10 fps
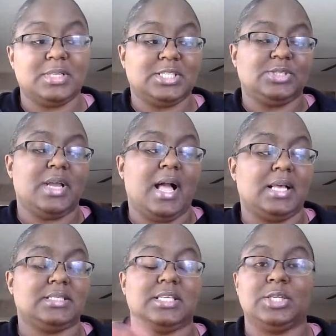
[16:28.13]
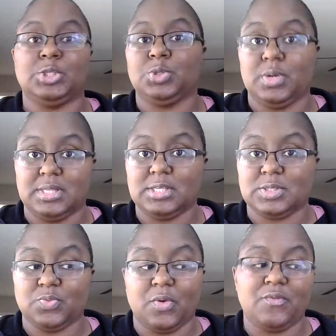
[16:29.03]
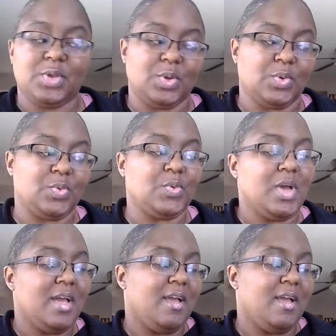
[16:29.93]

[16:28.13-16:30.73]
that you guys enjoy this review,